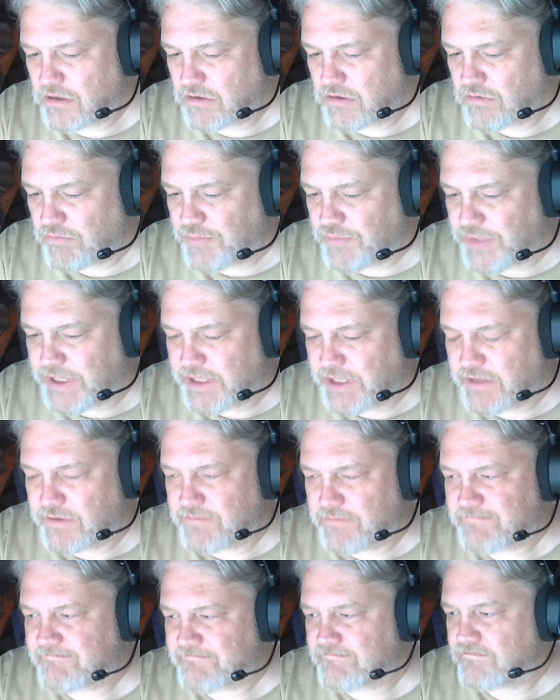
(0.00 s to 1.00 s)
But
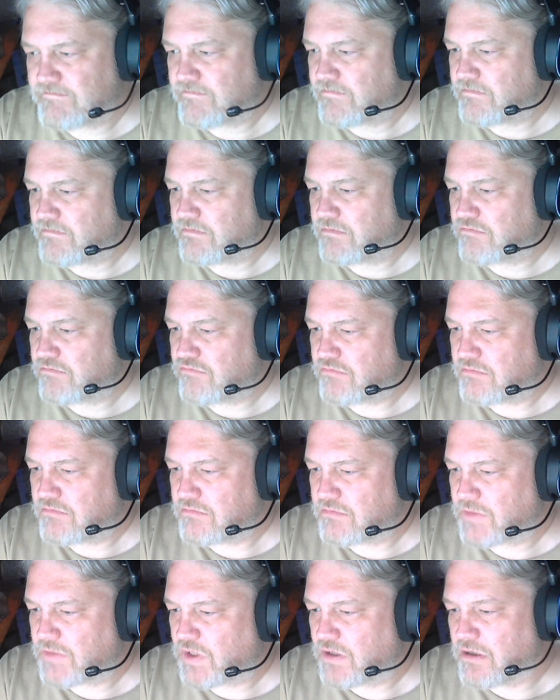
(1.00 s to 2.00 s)

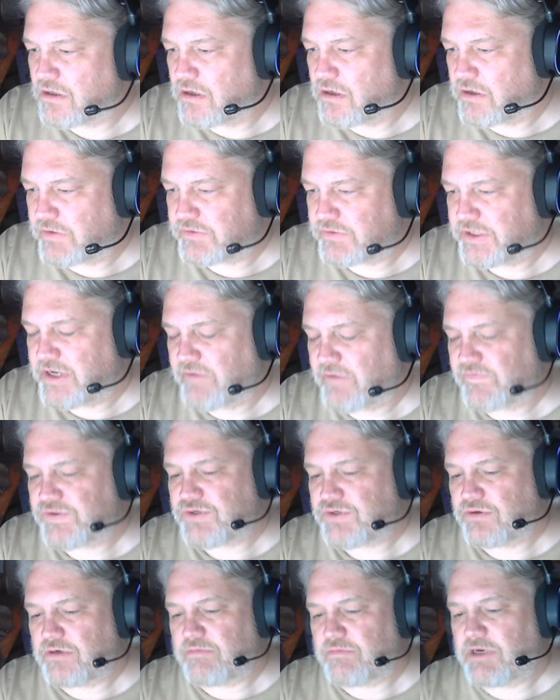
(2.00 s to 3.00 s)
I only have a
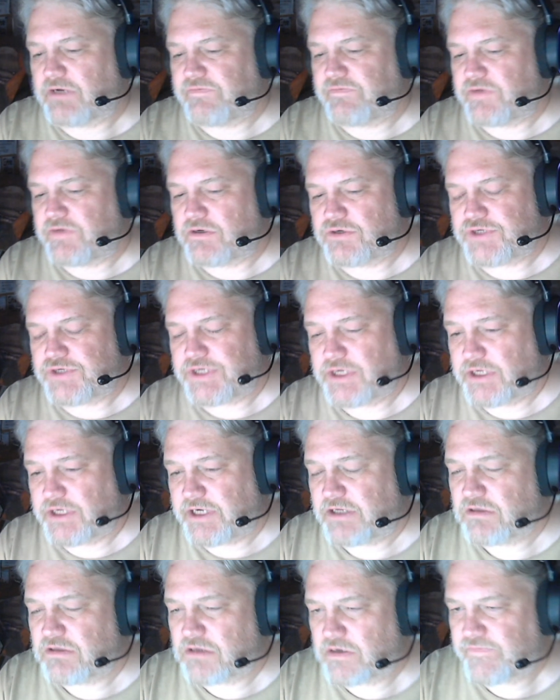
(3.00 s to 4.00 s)
certain amount of energy, and I
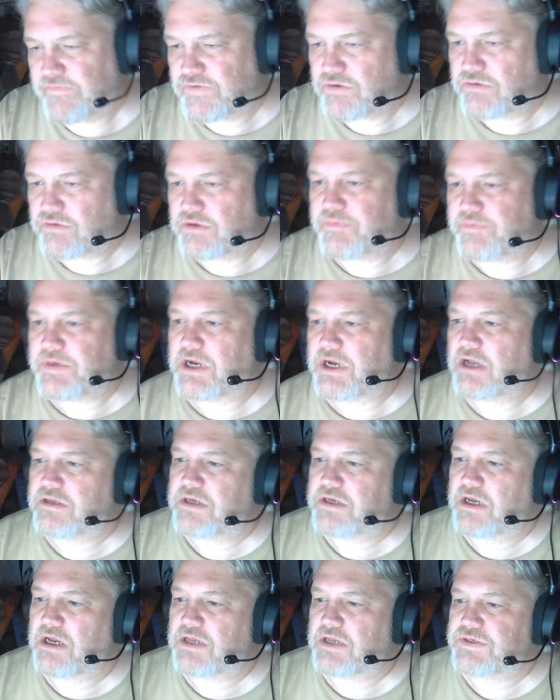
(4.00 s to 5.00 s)
love doing the
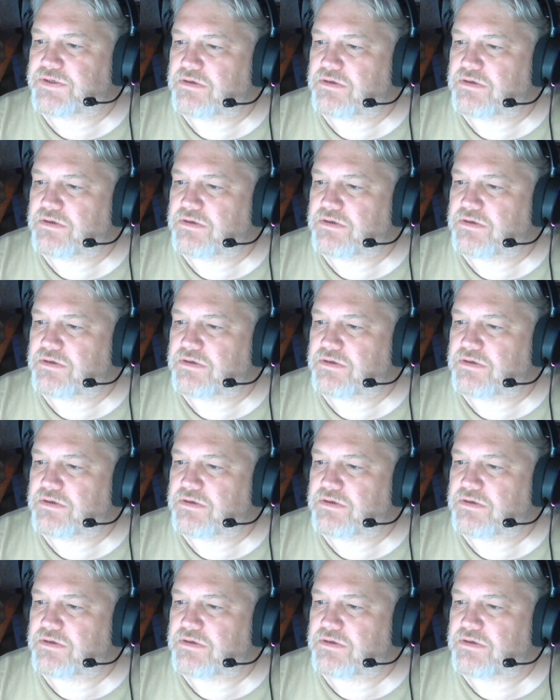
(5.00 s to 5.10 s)
podcast.